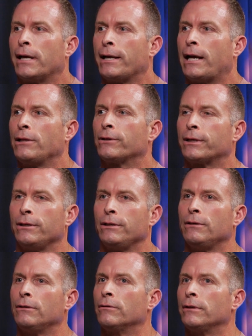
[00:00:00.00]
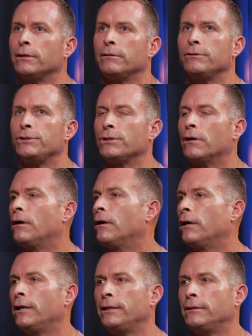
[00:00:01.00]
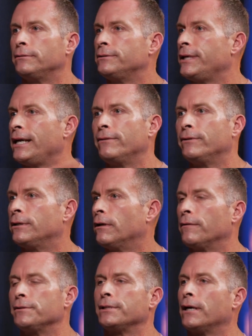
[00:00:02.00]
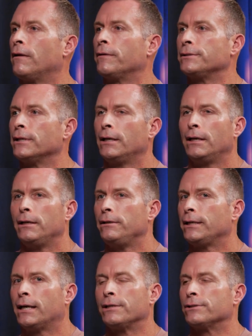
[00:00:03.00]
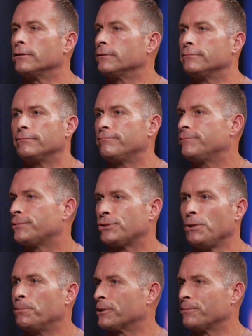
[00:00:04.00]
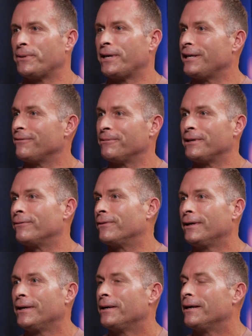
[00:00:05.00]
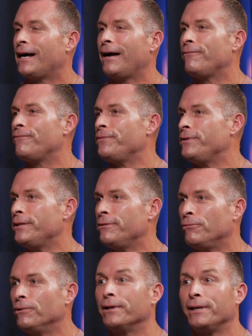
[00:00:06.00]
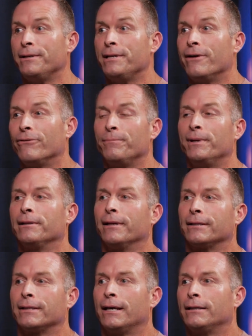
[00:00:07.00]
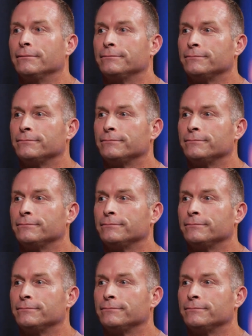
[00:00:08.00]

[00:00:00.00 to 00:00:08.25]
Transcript: I, I, look at you and Sean and David. Always, always, you guys are super competitive. Whatever. I've really never been like that.